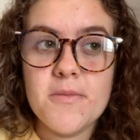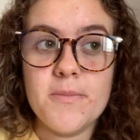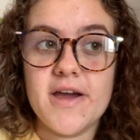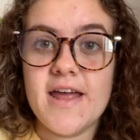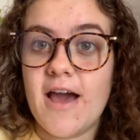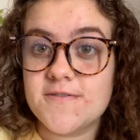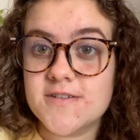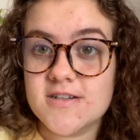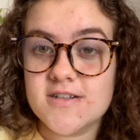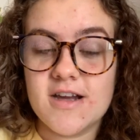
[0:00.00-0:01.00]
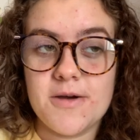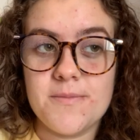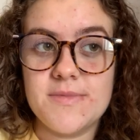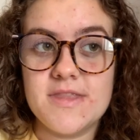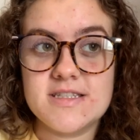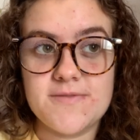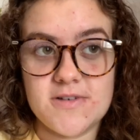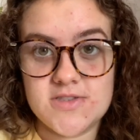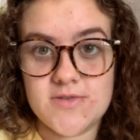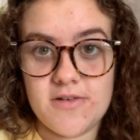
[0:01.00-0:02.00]
But after this
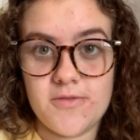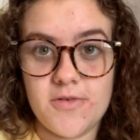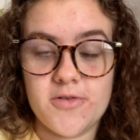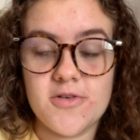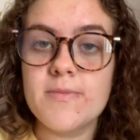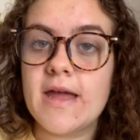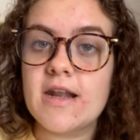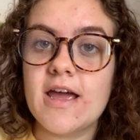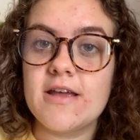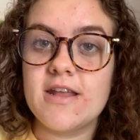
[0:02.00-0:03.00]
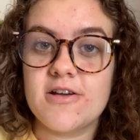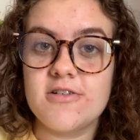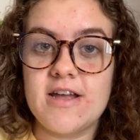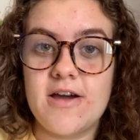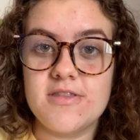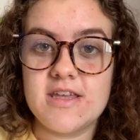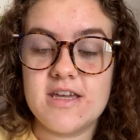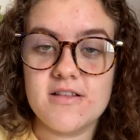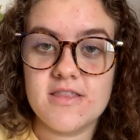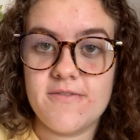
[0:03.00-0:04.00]
first round of recruitment, I narrowed down the
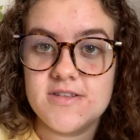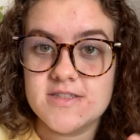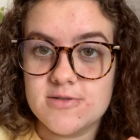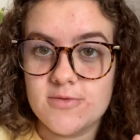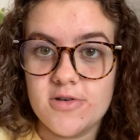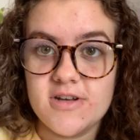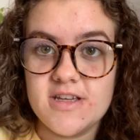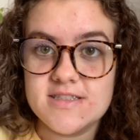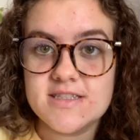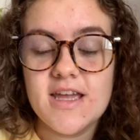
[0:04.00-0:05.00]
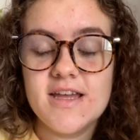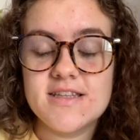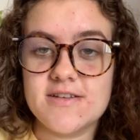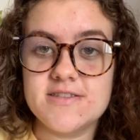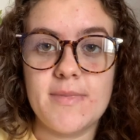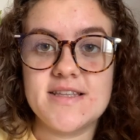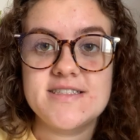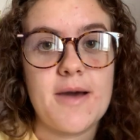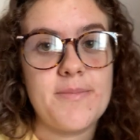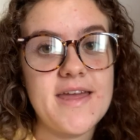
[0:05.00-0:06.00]
11 sororities down to my
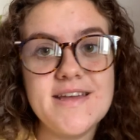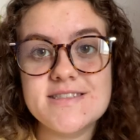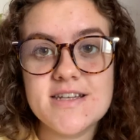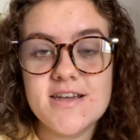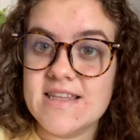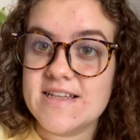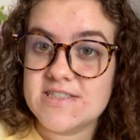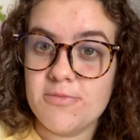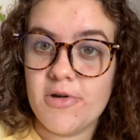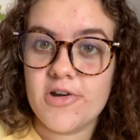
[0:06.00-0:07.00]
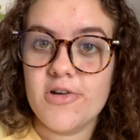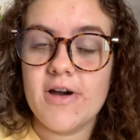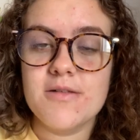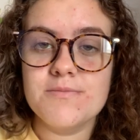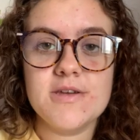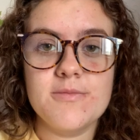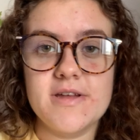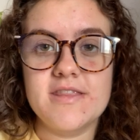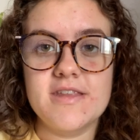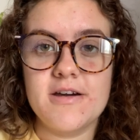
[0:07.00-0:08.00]
top 8. And then tomorrow I'll meet
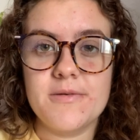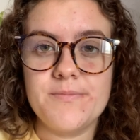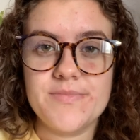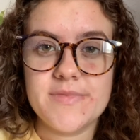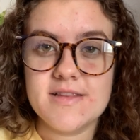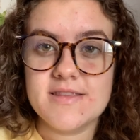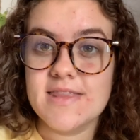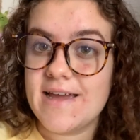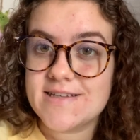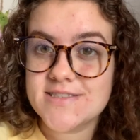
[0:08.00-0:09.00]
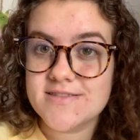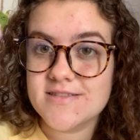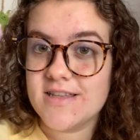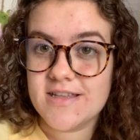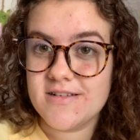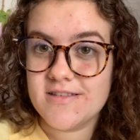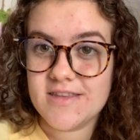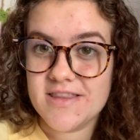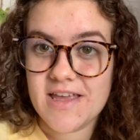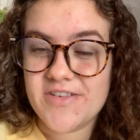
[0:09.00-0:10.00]
with less than
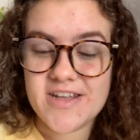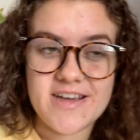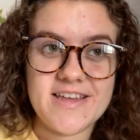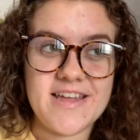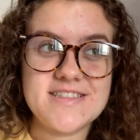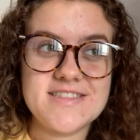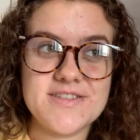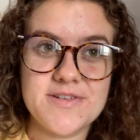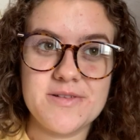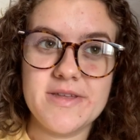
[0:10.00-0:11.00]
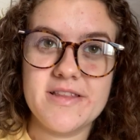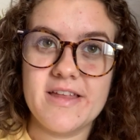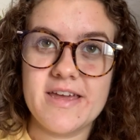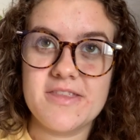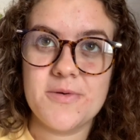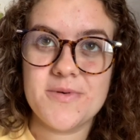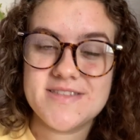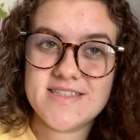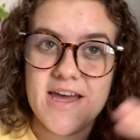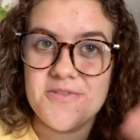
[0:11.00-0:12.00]
the 11, I guess. So it'll be like the
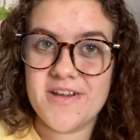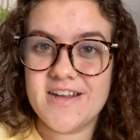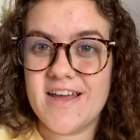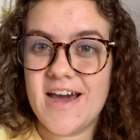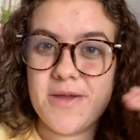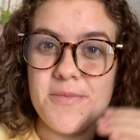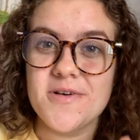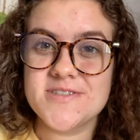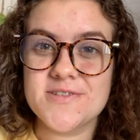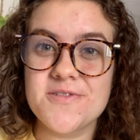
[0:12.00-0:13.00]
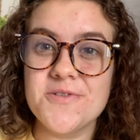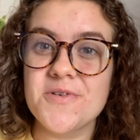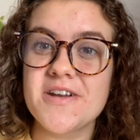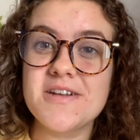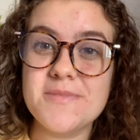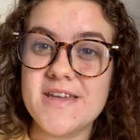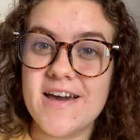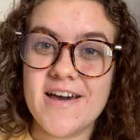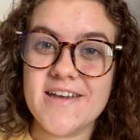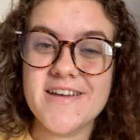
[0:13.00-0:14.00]
ones that I rated high, but also who rated me
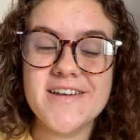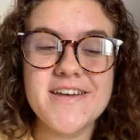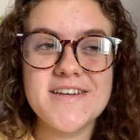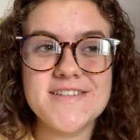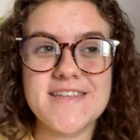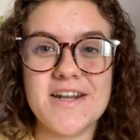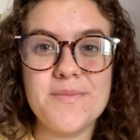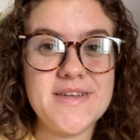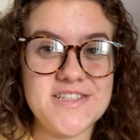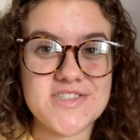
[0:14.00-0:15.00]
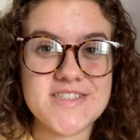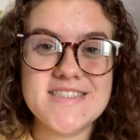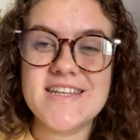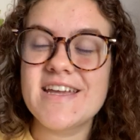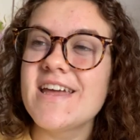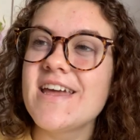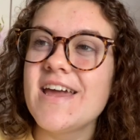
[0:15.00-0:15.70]
high. So that'll be interesting.